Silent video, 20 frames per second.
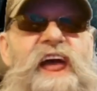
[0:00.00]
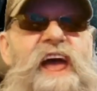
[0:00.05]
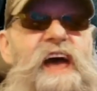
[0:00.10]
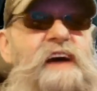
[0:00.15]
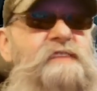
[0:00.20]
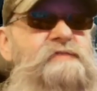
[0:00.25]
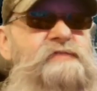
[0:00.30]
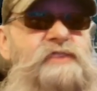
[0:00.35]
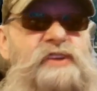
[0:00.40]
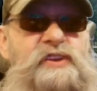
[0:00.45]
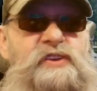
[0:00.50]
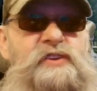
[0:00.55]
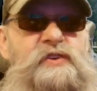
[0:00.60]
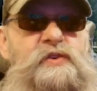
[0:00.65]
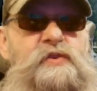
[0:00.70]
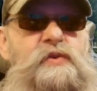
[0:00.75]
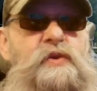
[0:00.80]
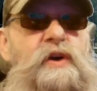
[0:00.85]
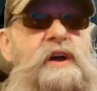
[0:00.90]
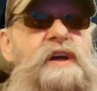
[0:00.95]
have to
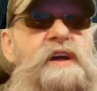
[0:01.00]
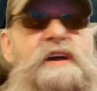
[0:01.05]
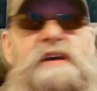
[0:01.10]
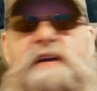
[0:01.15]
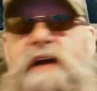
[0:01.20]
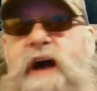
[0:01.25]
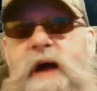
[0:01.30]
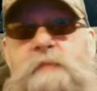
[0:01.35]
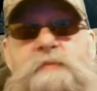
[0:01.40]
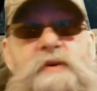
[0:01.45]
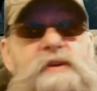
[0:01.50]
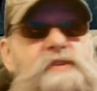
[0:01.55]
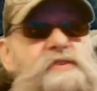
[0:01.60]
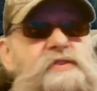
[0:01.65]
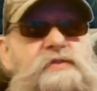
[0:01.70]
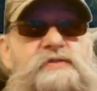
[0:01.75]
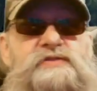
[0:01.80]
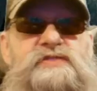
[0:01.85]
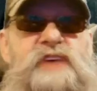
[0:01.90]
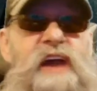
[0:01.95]
do, I'm going to
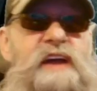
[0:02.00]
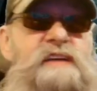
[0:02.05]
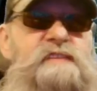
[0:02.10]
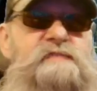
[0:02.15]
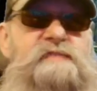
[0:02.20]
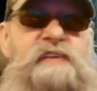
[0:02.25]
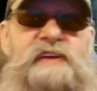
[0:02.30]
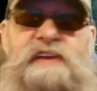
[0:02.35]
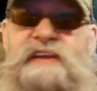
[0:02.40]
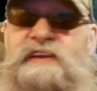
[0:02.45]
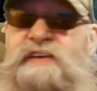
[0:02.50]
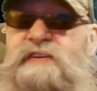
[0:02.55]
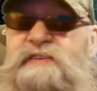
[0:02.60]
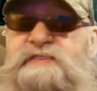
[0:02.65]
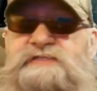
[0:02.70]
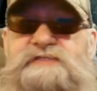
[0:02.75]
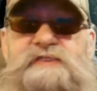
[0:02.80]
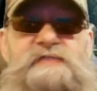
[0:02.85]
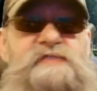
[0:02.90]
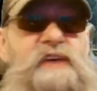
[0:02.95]
do tech
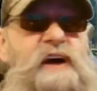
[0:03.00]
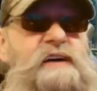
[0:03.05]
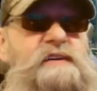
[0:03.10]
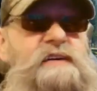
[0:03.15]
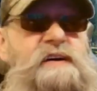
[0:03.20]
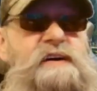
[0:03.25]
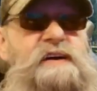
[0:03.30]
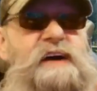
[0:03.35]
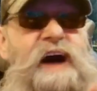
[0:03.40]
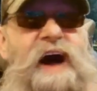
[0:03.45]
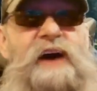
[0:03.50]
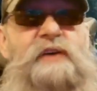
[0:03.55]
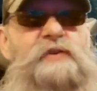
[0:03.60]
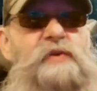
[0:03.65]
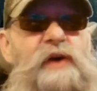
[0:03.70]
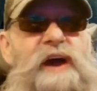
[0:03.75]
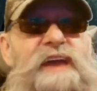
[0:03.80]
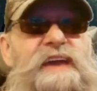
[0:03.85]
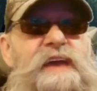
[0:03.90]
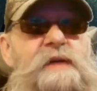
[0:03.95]
videos of how
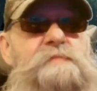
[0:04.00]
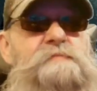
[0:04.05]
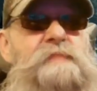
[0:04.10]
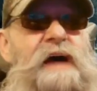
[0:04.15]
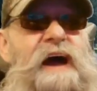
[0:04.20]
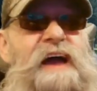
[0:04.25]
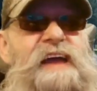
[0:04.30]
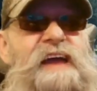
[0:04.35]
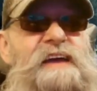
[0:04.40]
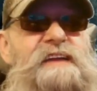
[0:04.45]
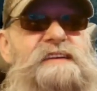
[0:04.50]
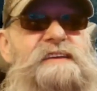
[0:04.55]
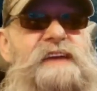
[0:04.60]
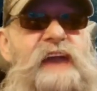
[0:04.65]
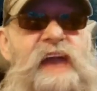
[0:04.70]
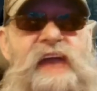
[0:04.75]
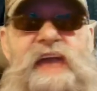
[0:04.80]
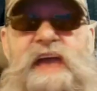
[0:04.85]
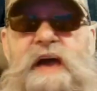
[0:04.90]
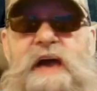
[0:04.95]
do I get by in
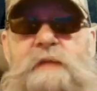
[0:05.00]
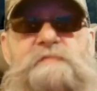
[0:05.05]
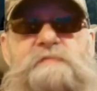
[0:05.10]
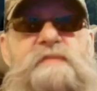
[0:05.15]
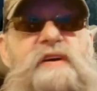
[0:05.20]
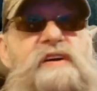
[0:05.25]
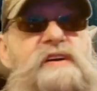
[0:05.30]
camp